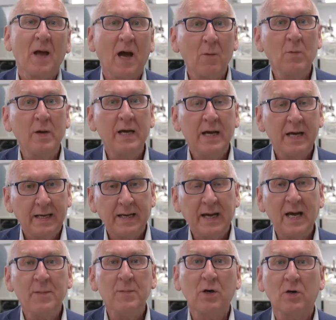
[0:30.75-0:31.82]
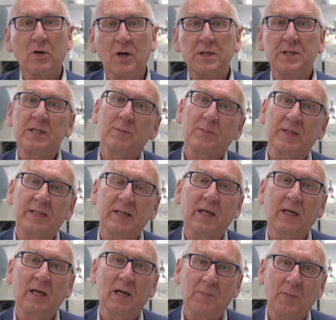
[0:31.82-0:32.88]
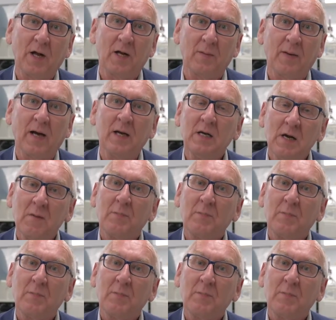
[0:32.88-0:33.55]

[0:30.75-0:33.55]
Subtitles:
And we came across this particular polymer